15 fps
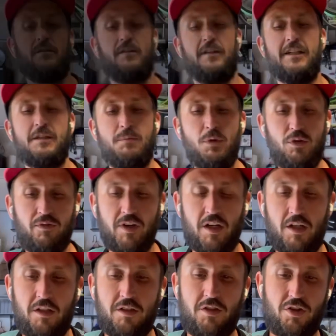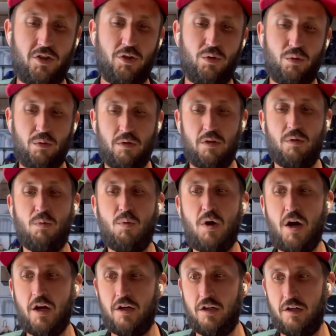Let's move on to the
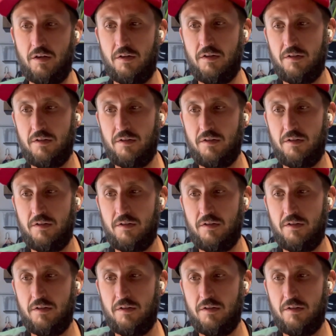water